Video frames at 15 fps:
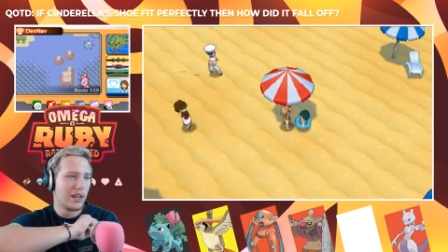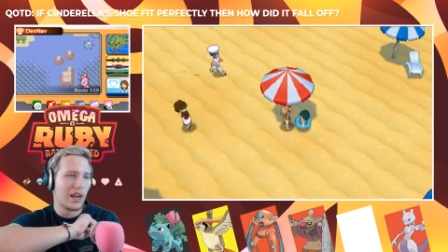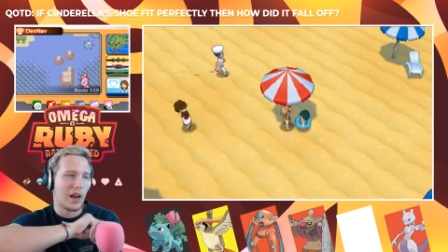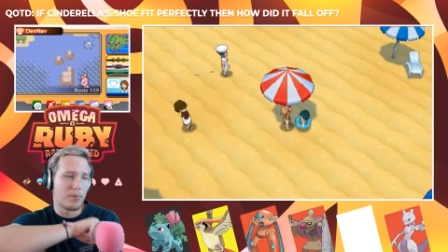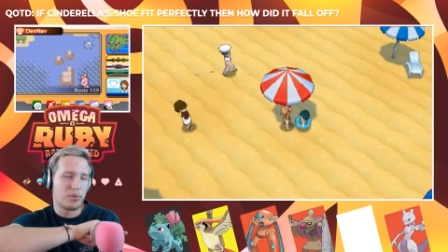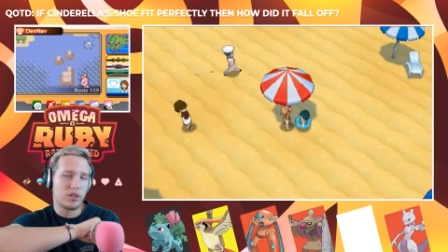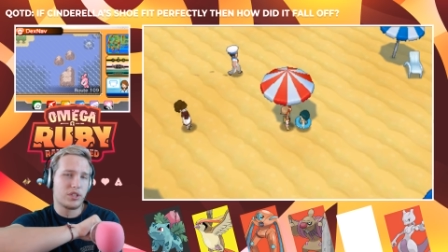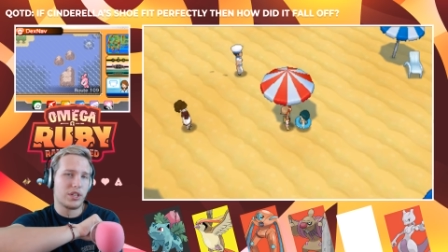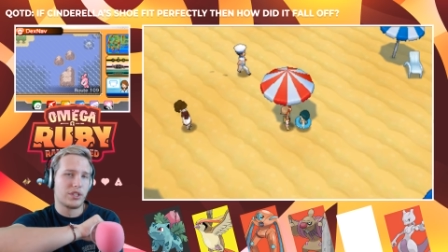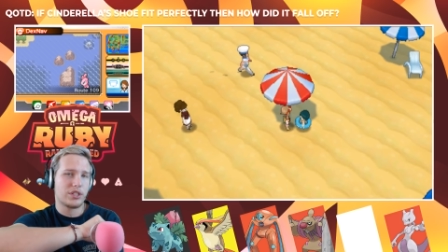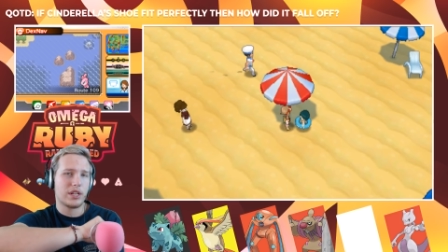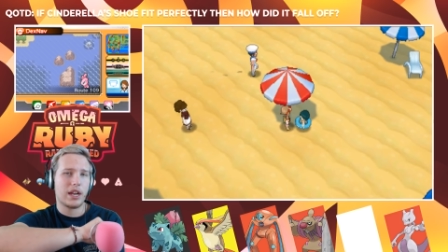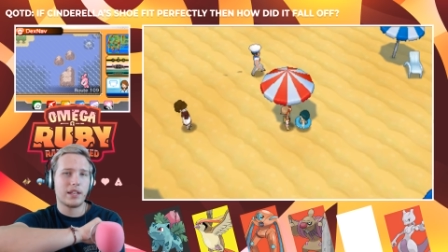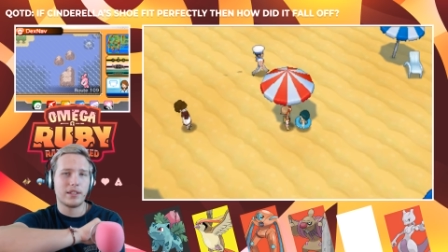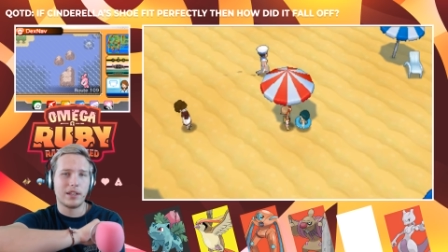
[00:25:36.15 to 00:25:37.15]
I appreciate you
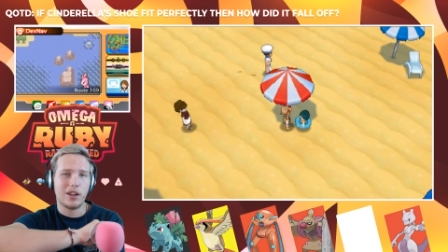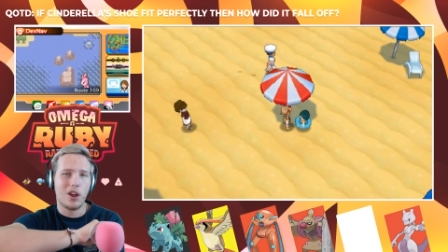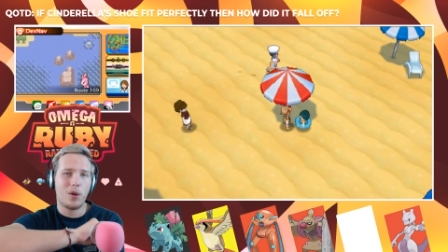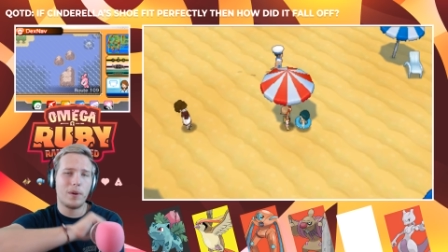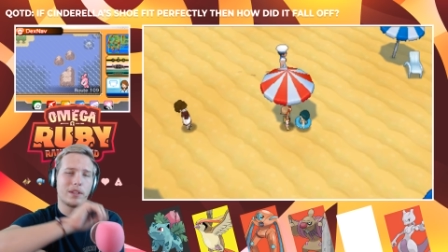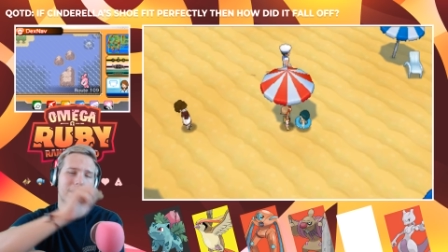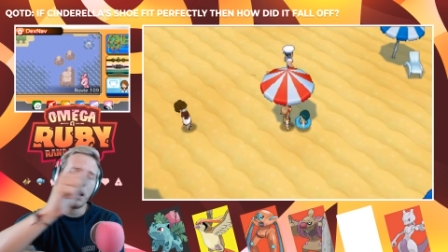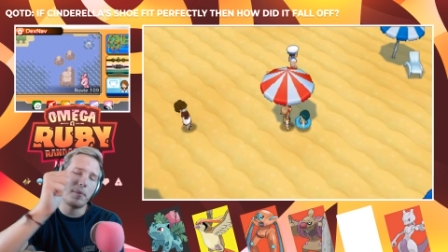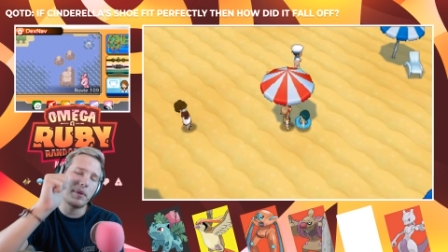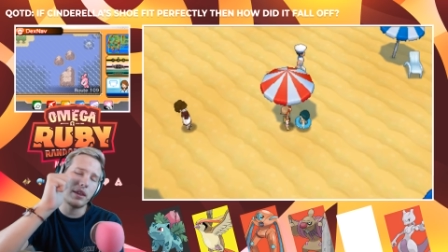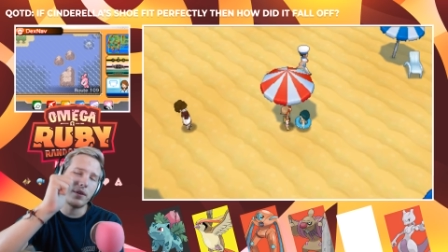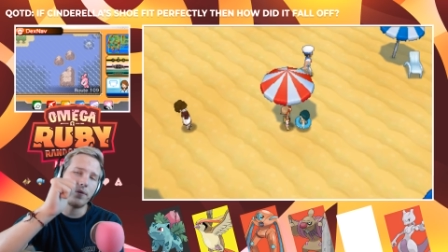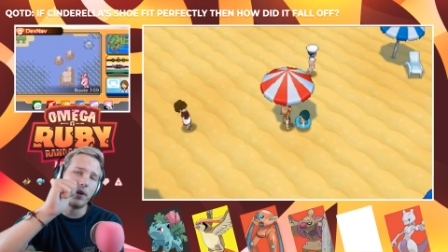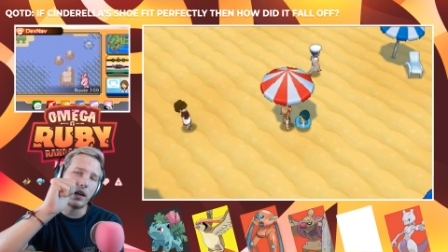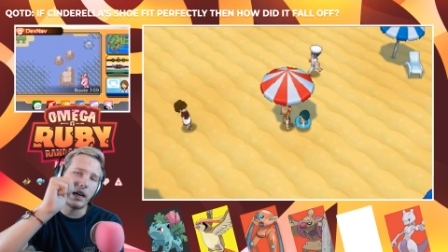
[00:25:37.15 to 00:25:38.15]
guys like always. I'm gonna get the
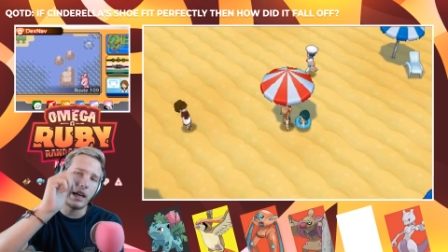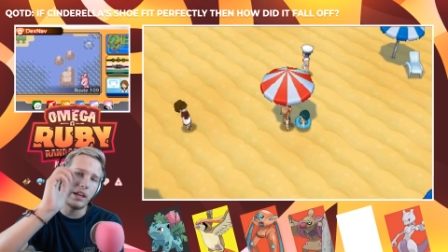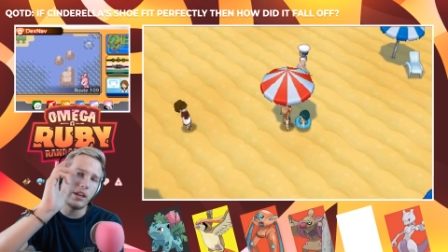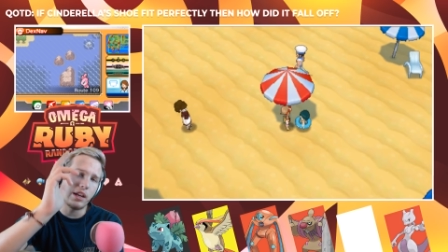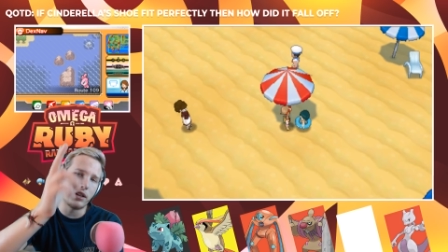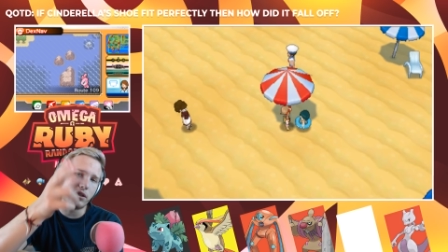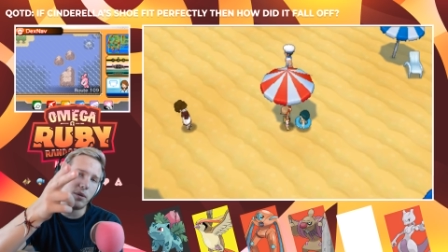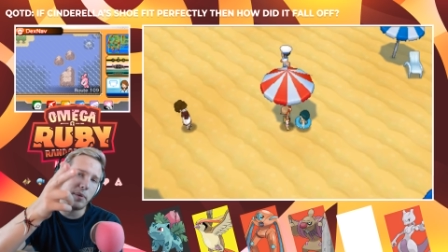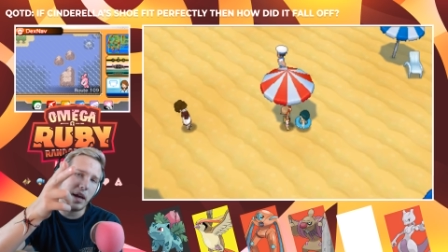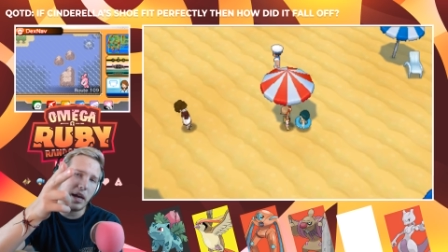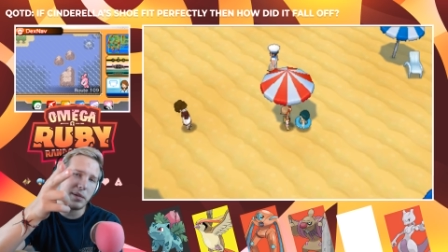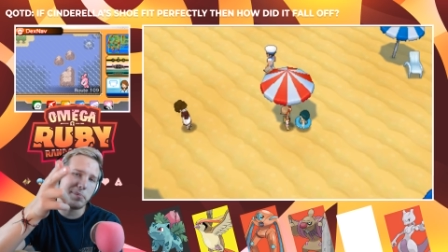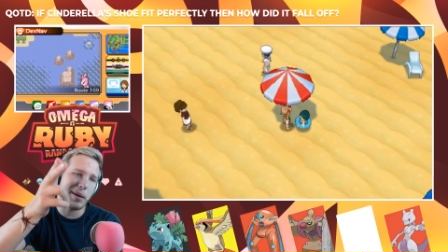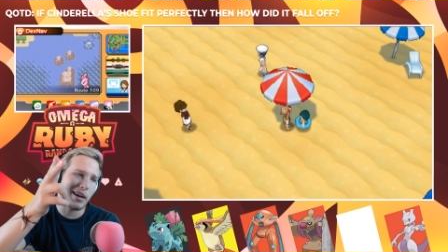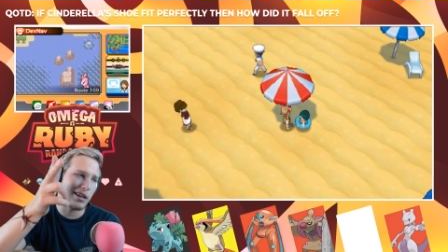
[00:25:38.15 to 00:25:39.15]
fuck out of you guys. Don't be as
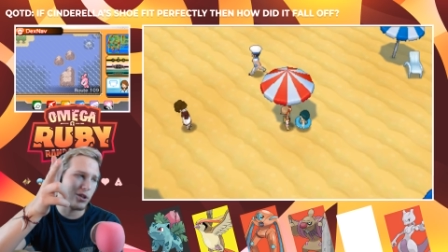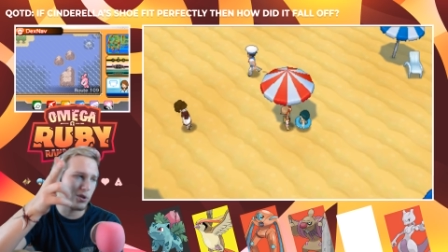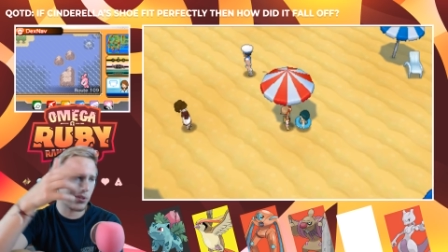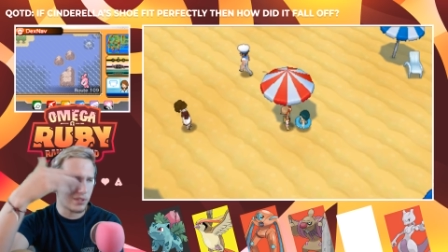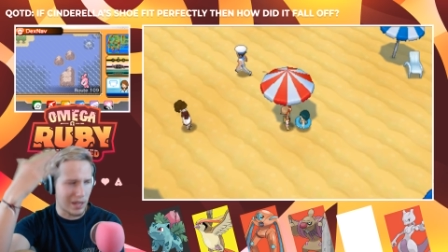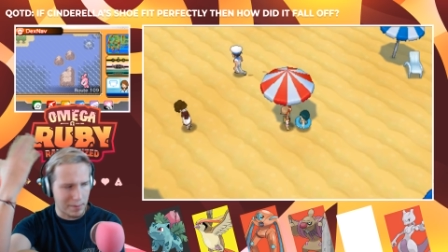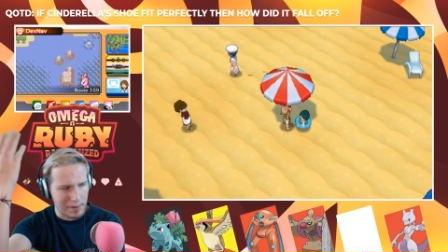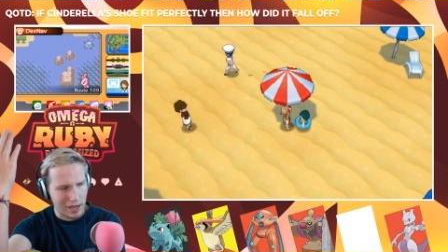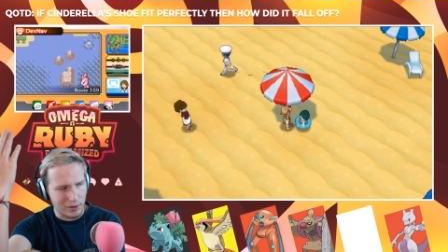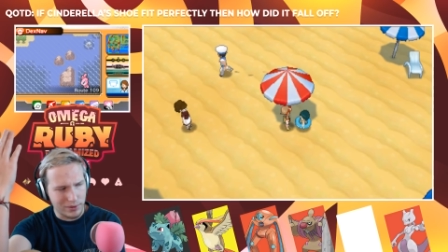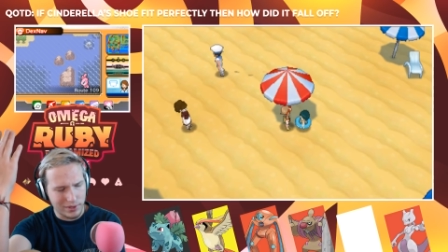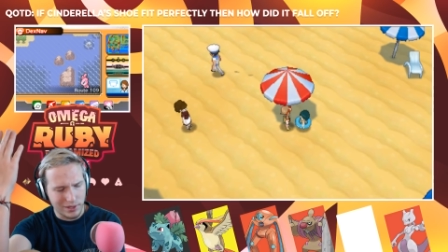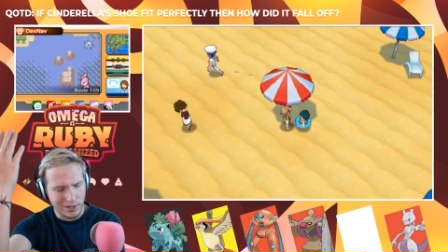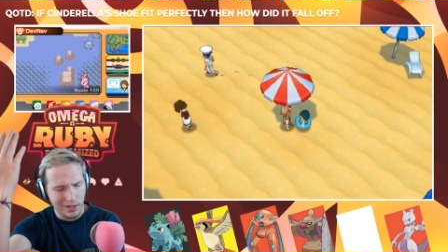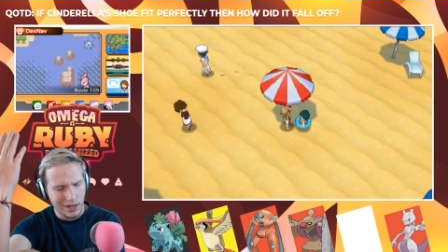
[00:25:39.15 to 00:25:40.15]
Patty Trills. I'm
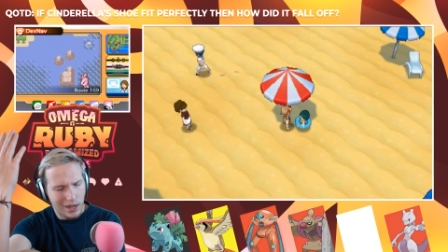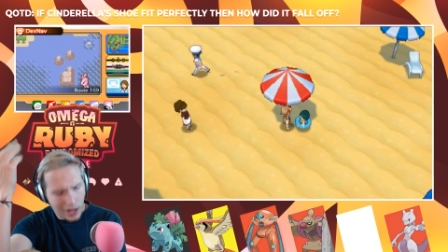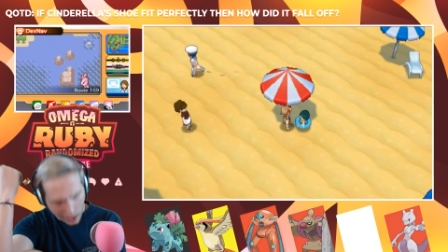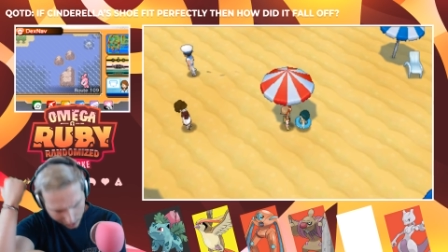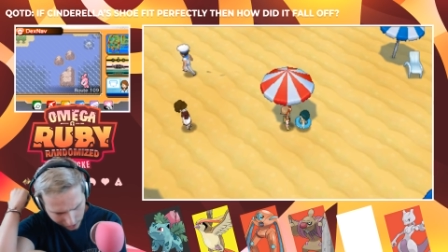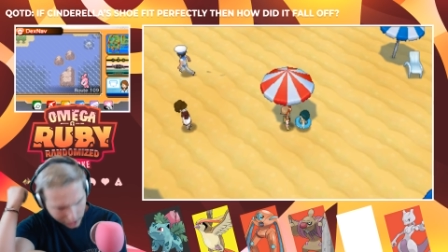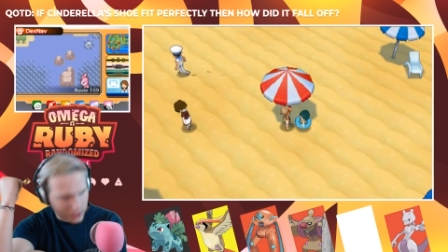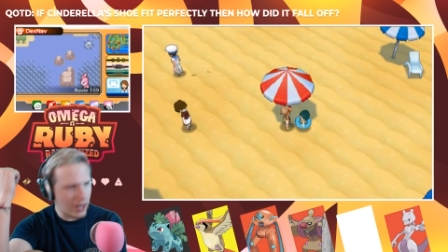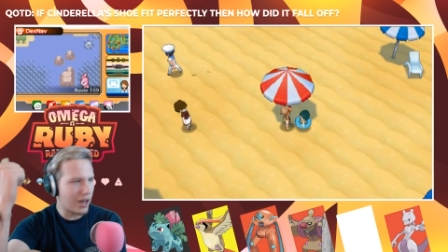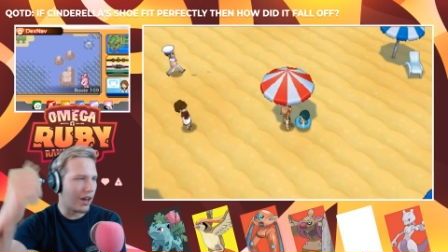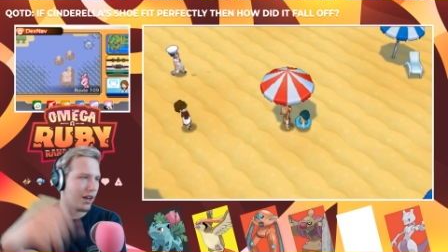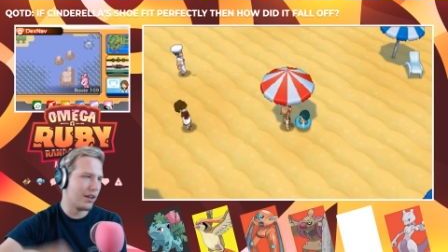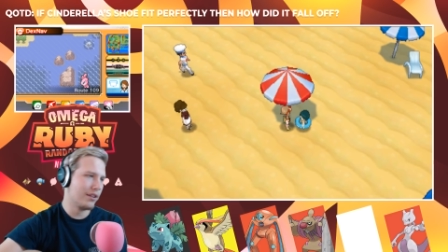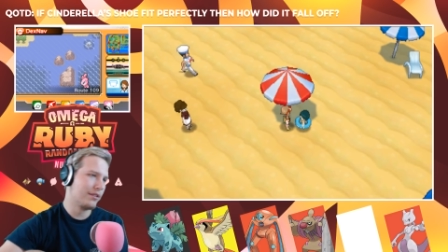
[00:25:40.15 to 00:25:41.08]
out. Yaga.